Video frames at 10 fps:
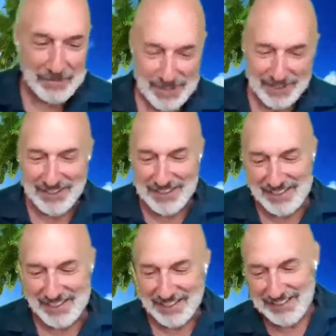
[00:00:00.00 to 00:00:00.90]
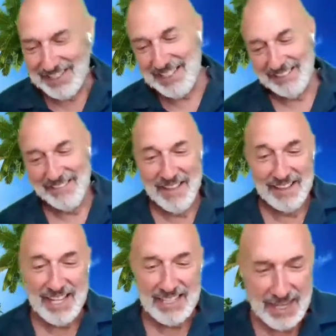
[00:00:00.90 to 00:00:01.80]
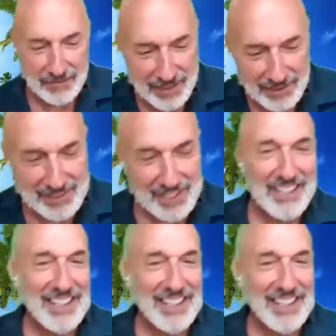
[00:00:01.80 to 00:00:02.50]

because uh, that's evidence.